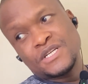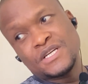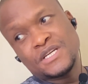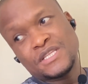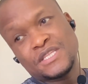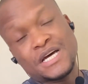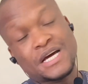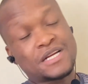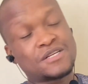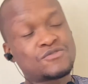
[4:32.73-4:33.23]

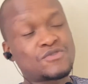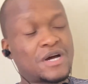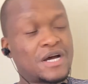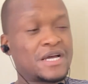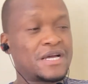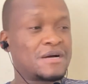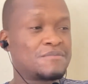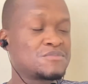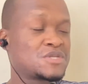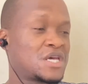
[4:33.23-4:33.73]
That is
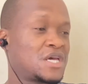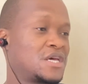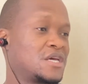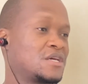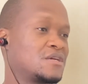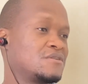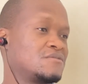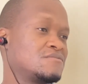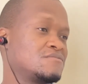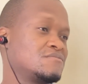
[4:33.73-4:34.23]
why
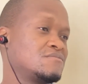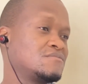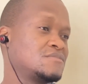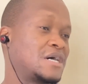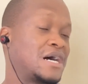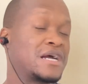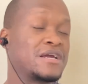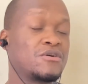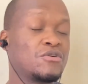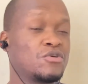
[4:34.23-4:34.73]

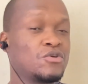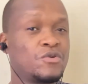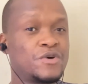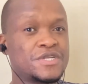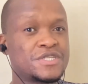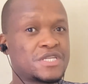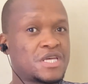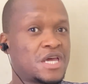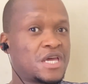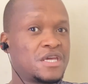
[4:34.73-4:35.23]
I
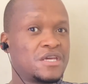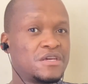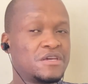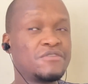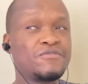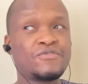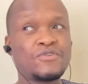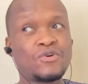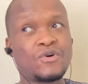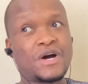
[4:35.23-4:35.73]
always say,
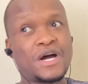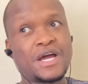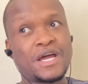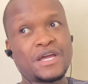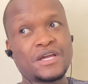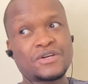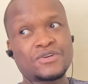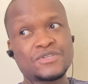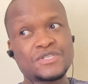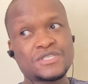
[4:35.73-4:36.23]
if you are a
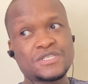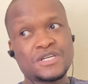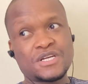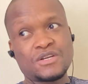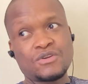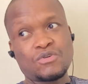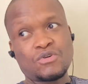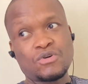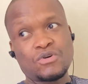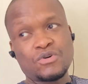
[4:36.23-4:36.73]
Christian
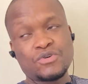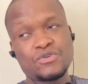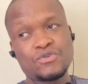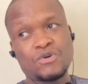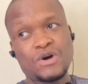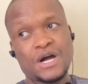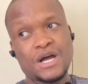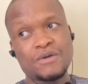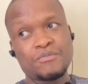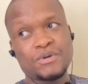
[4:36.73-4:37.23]
or you
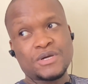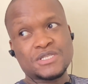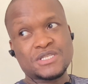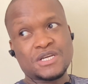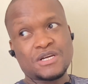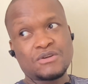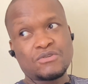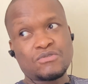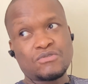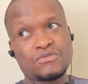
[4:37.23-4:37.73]
are a
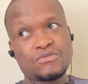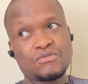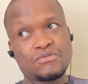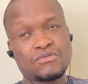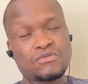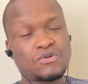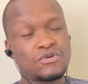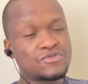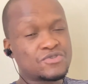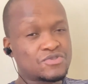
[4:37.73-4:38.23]
person who
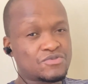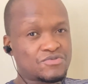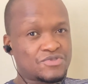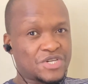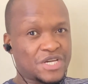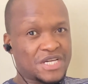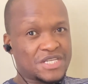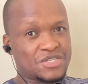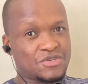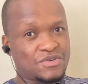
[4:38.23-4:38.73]
goes to
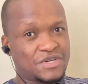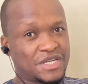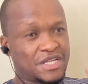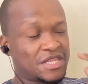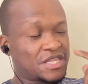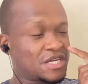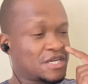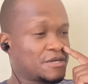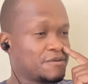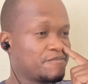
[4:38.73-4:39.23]
church or
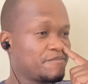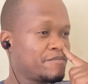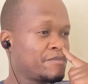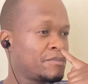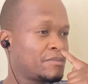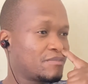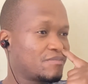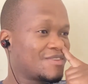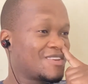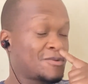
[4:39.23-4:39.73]
anything,
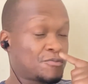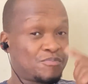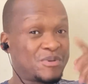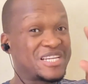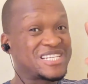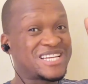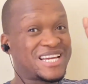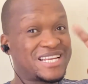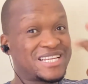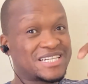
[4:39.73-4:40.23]

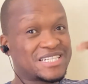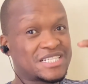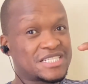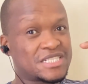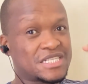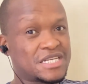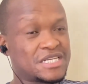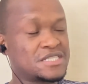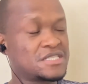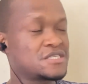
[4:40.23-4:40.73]
especially
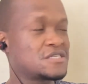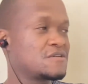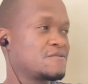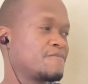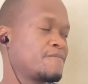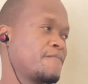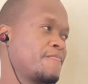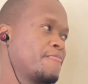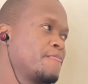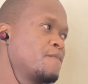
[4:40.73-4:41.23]
Christians,
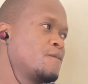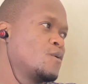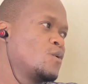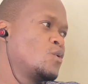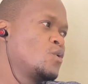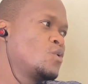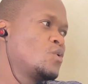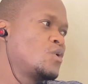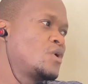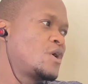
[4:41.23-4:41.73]

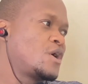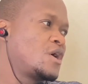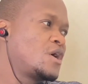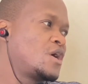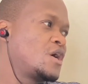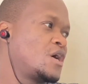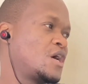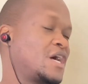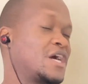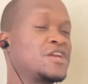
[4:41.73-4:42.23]

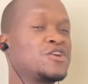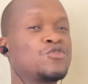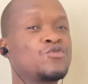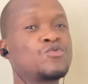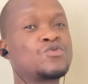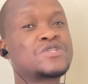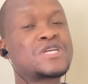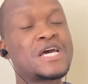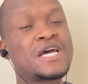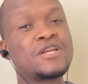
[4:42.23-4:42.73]
and you
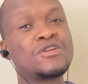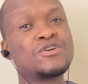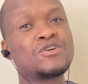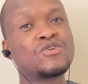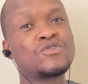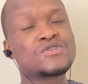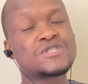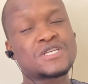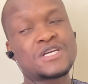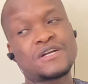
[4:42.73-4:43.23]
telling
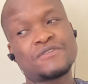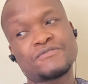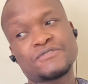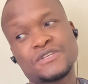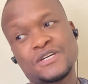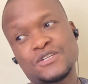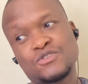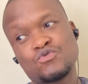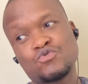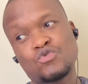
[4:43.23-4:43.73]
yourself
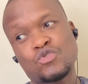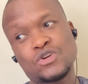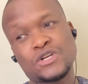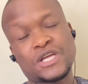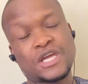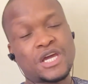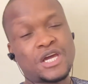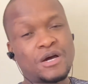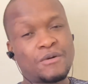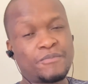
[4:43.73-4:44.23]
that you don't
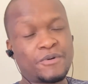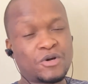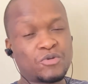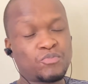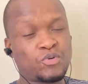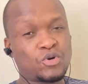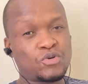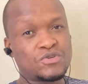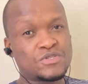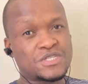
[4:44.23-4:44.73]
care about
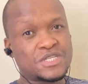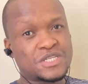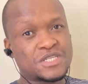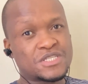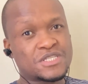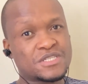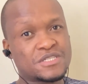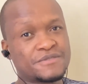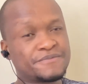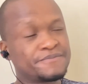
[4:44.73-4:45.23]
politics,